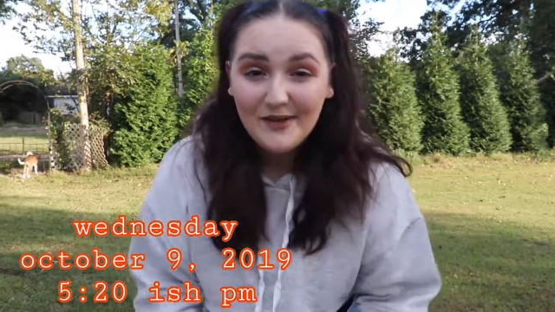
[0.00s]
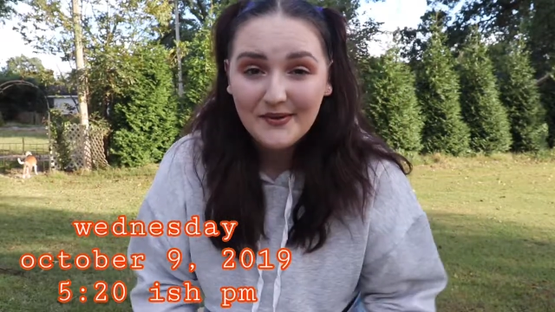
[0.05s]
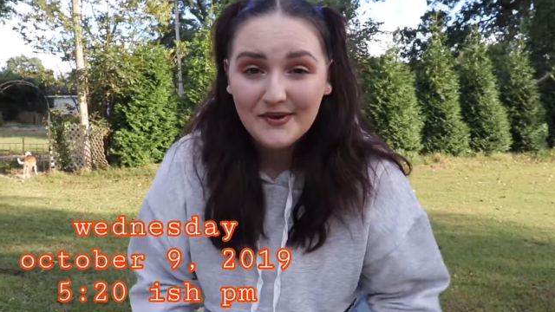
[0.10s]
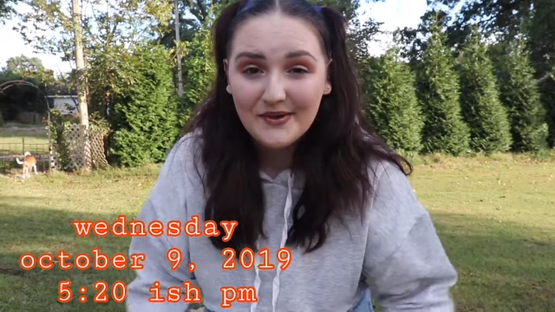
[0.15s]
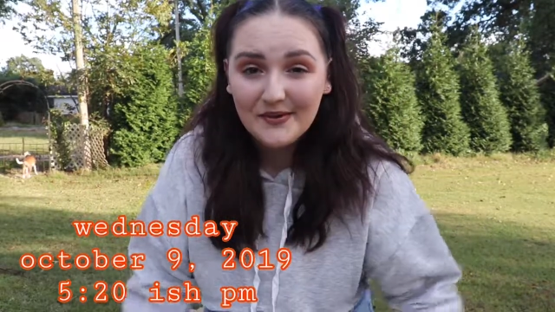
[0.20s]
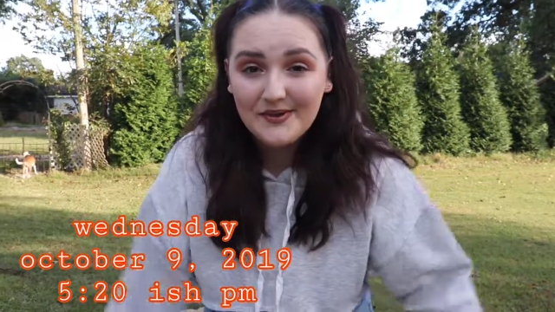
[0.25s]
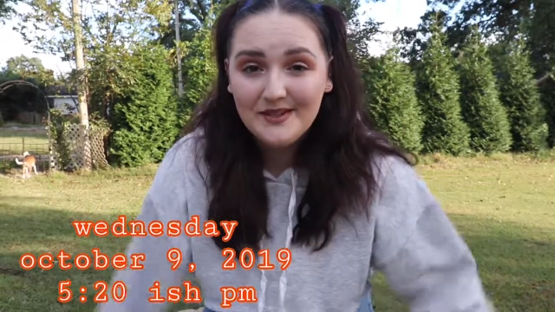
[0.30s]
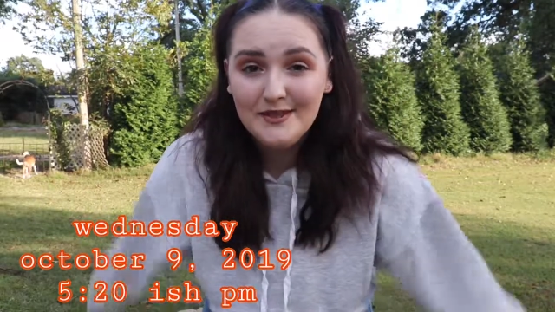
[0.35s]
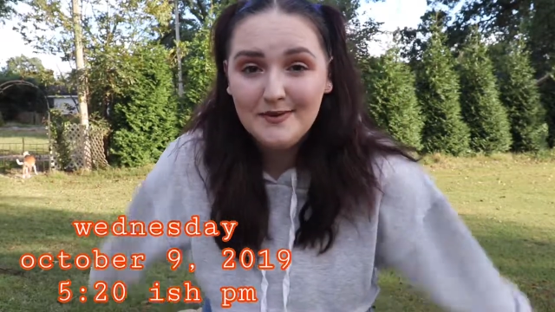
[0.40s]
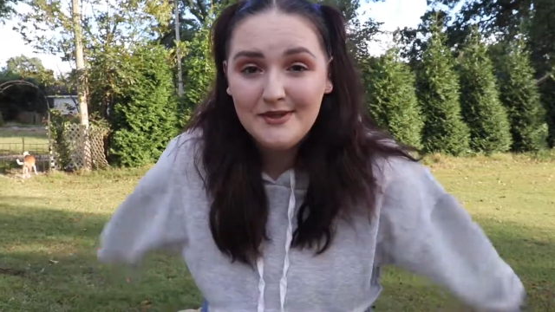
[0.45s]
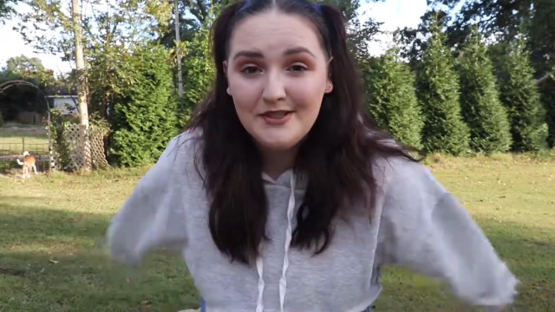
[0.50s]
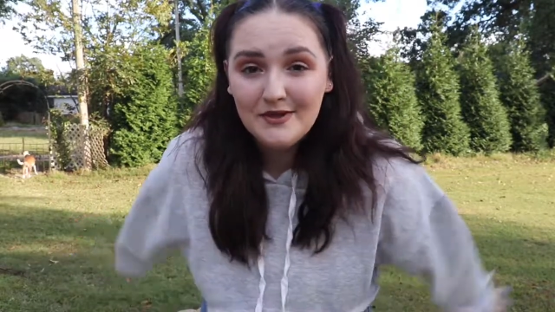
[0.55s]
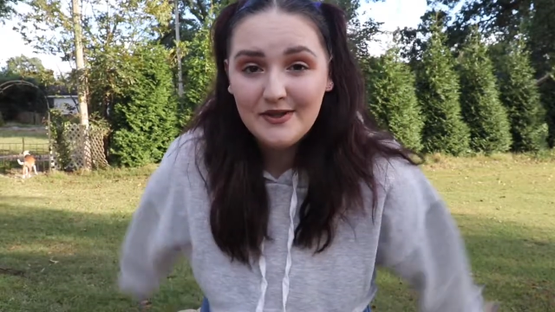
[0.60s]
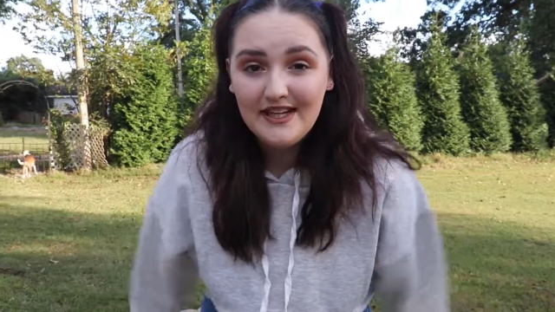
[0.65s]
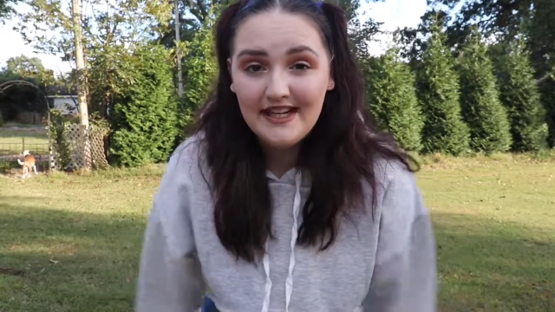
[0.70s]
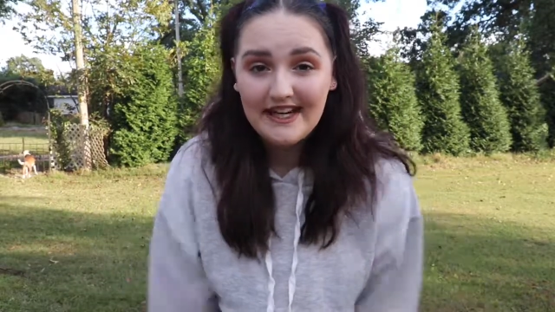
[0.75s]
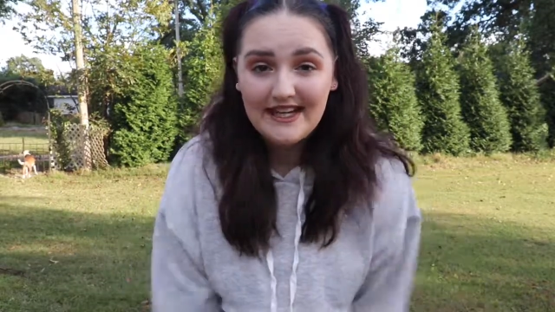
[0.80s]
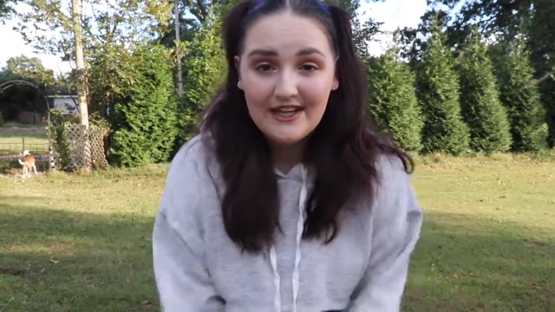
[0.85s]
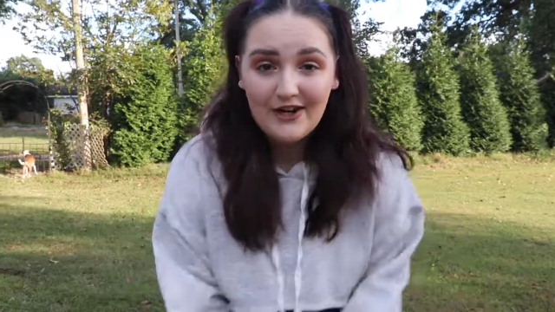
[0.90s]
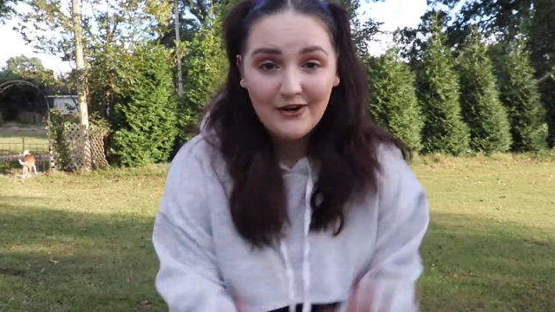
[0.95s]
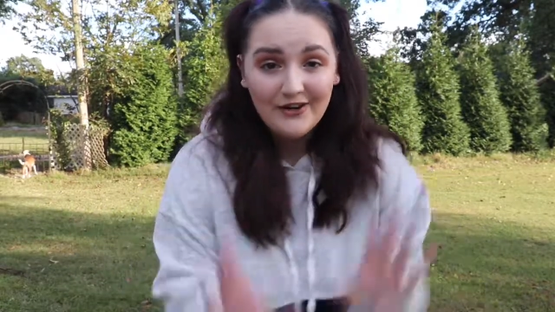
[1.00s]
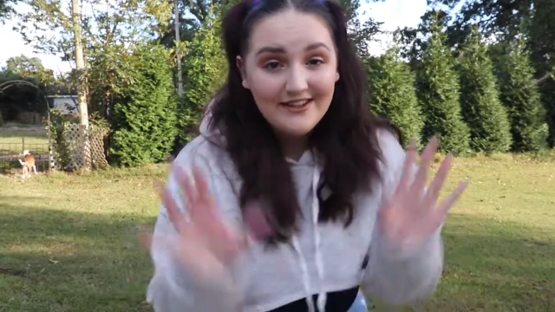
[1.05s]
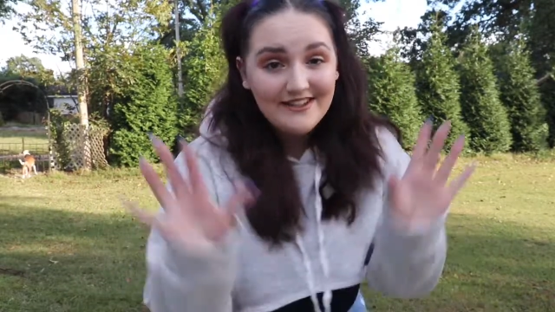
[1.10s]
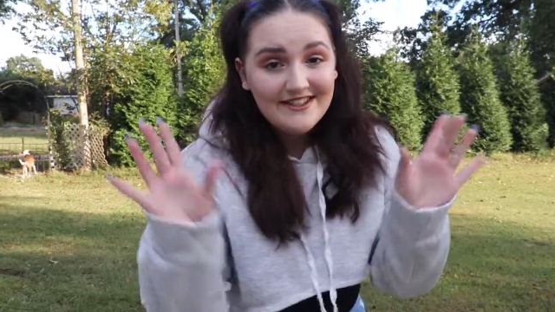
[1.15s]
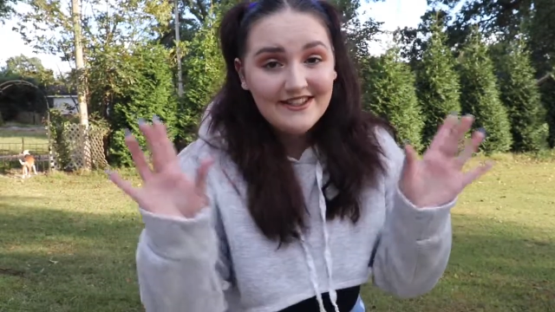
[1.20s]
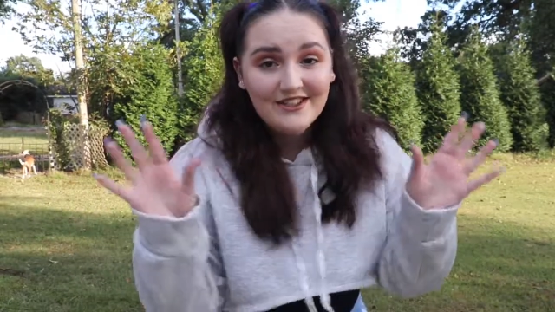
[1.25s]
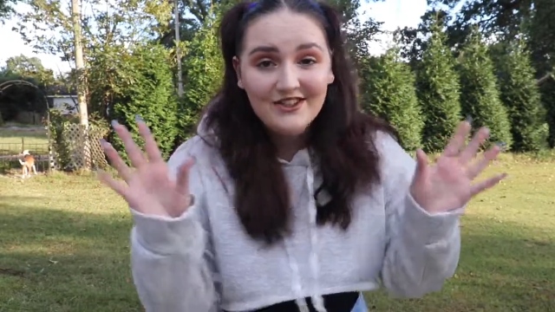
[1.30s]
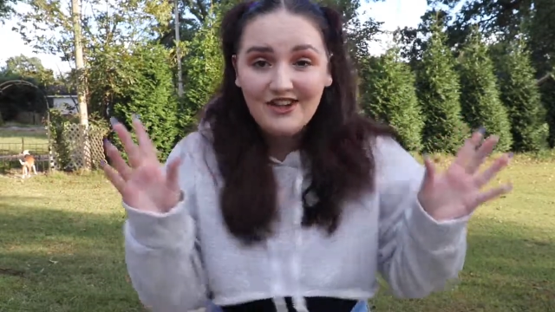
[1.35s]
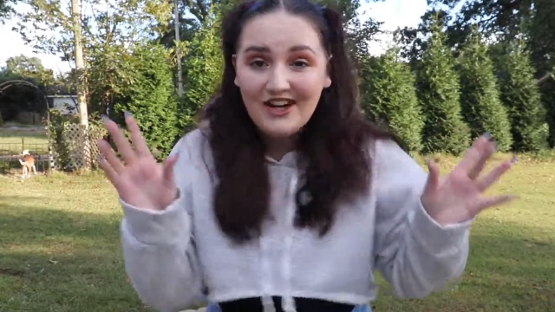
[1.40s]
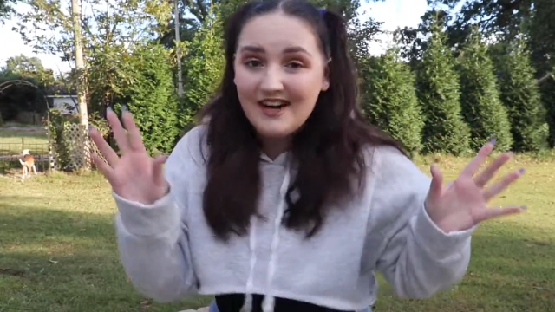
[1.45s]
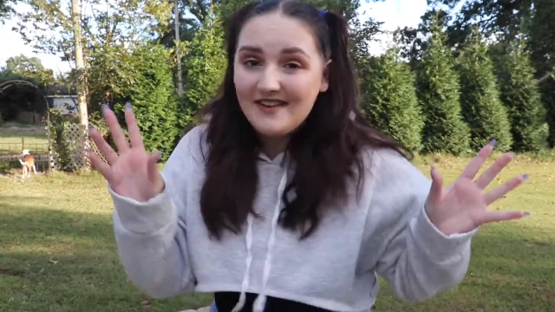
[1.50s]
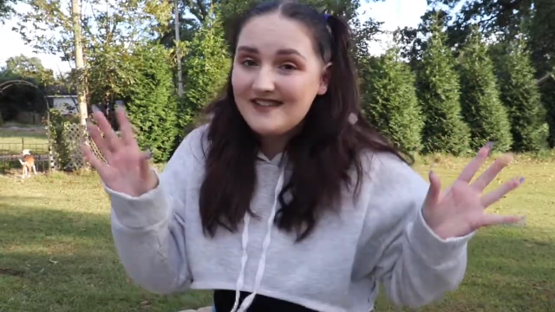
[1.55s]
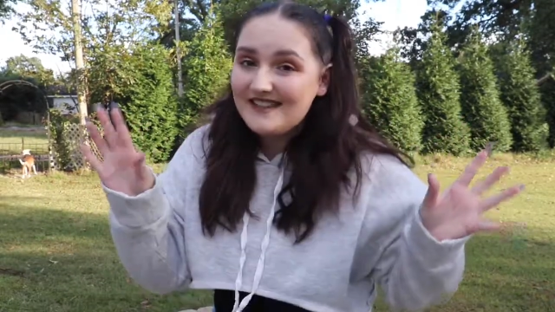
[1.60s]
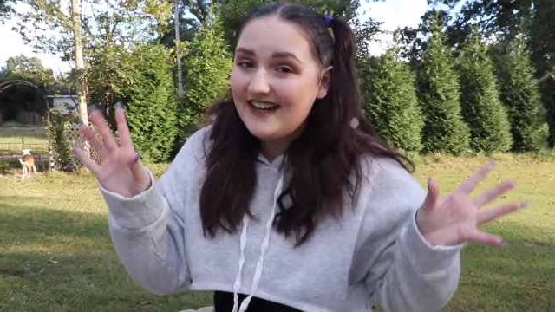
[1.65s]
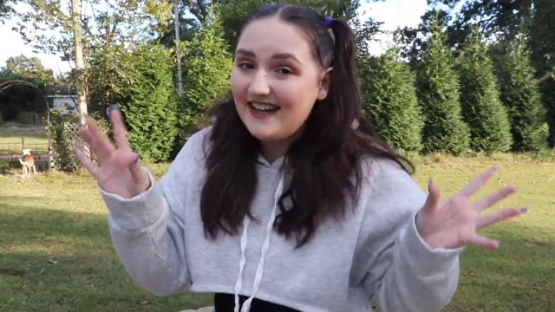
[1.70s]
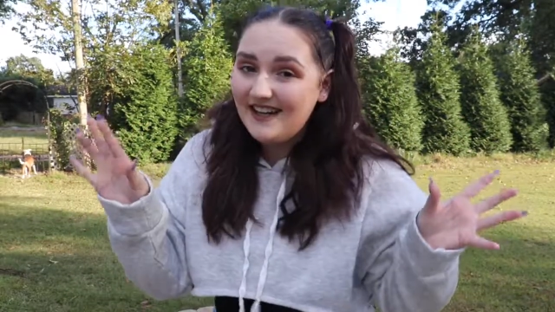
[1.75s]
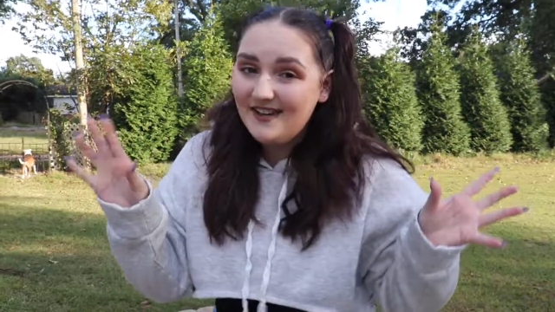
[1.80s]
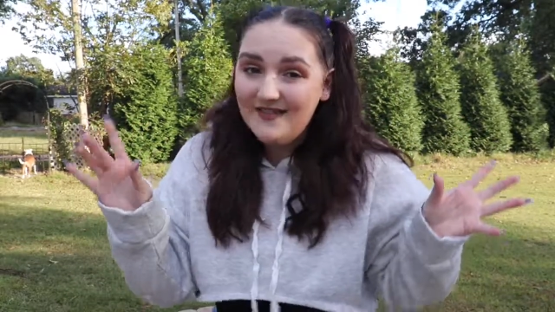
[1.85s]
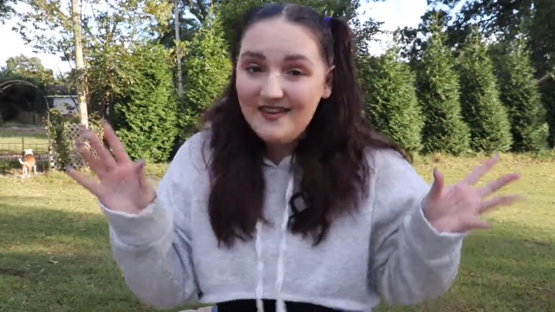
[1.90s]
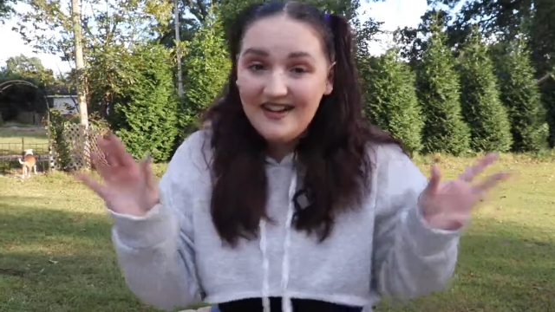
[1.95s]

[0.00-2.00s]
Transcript: We're going to be doing an arts and crafts kind of